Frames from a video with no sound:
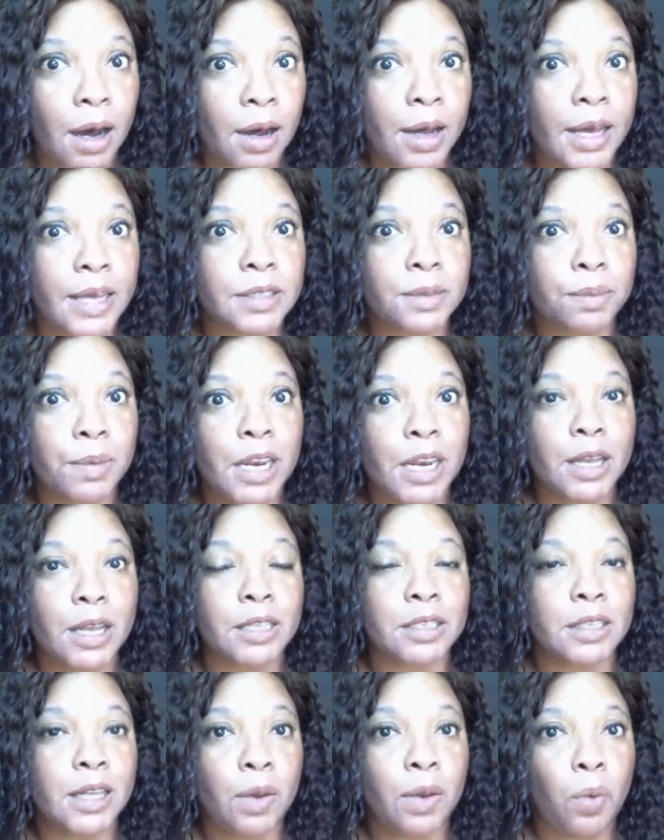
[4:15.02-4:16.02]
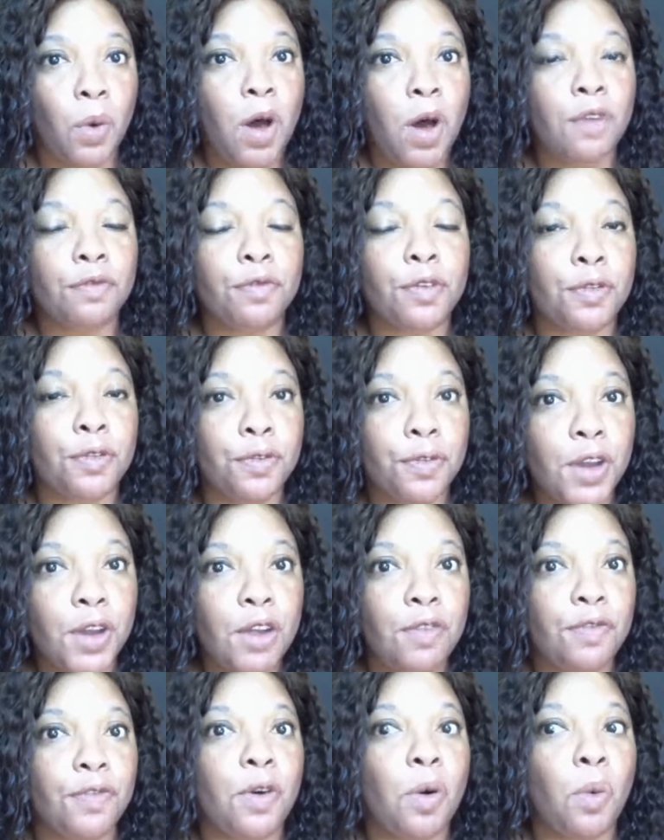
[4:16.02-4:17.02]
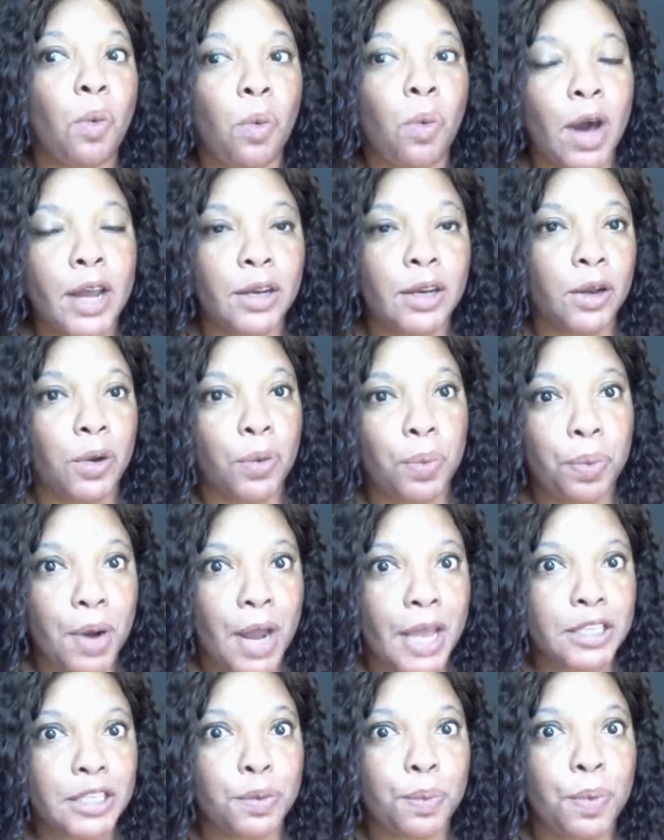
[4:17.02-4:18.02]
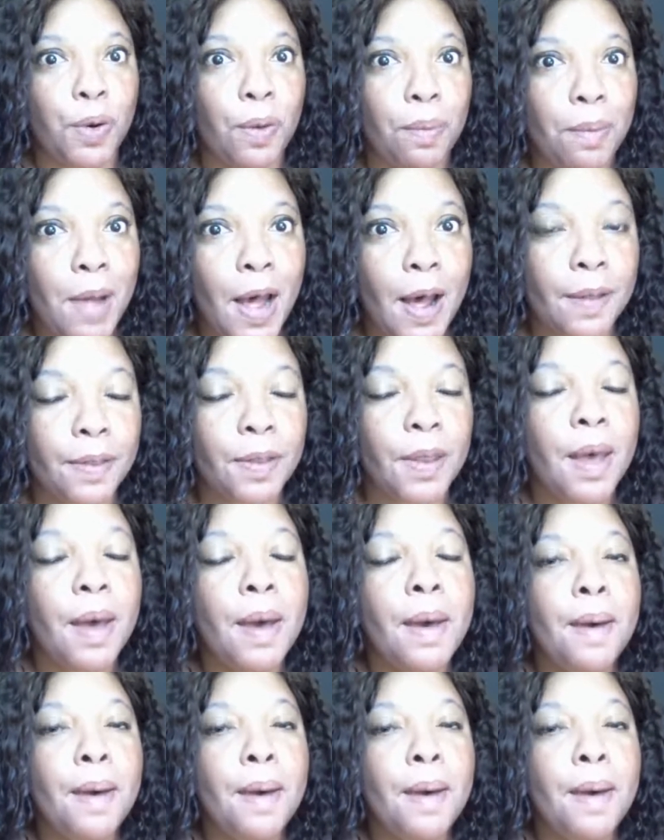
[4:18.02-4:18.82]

as many as they want for free for one low price per month?